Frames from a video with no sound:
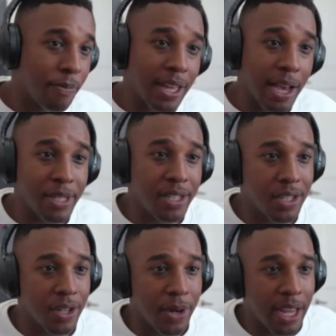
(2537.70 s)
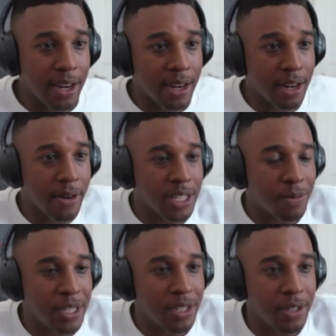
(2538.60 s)
become a student, learn
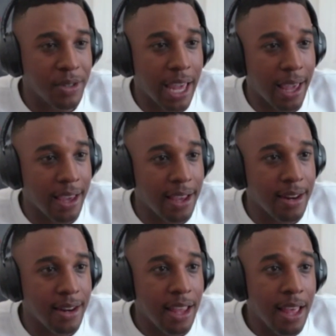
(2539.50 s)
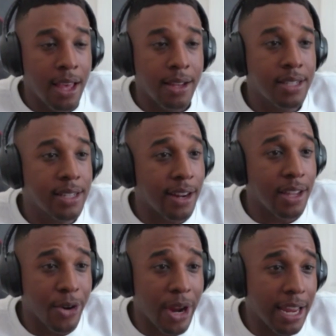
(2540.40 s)
as much as you can, study
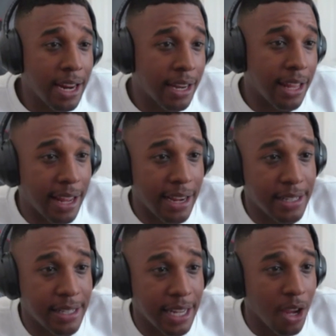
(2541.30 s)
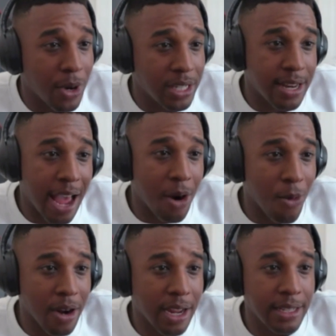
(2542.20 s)
your analytics, see what's not
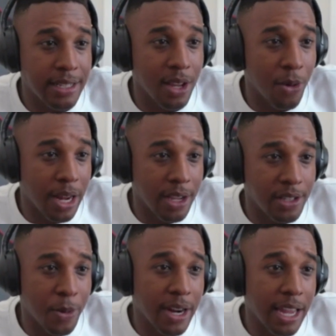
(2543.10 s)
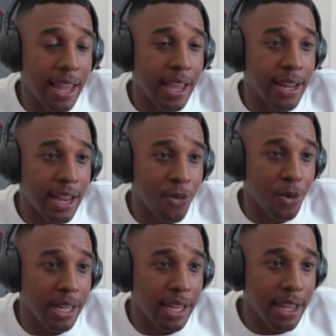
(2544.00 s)
working, see what is working, and
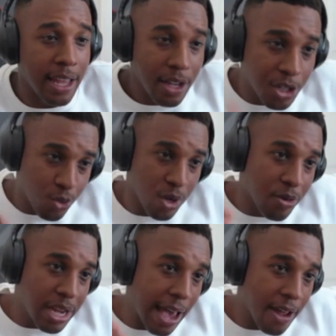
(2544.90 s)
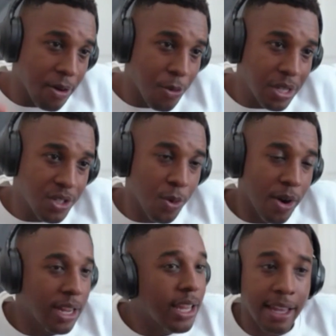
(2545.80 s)
really drill down on what's
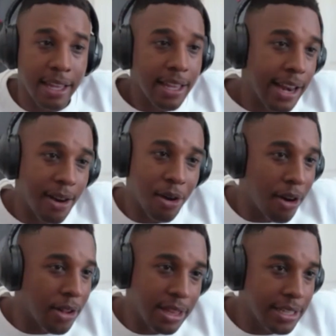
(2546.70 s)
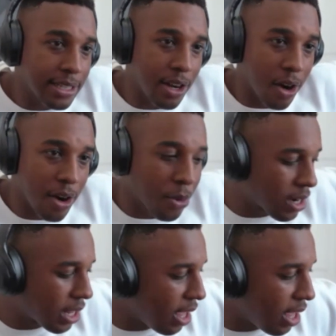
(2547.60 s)
working and cut out all the things that aren't
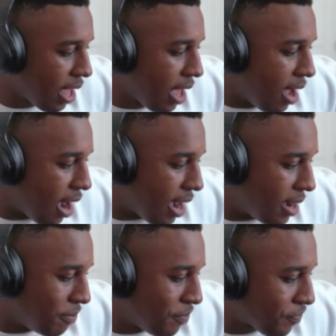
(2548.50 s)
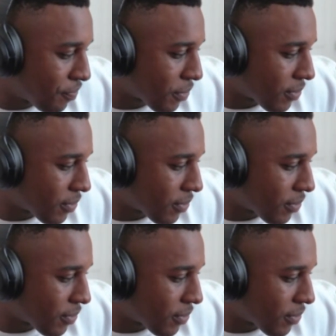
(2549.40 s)
working. And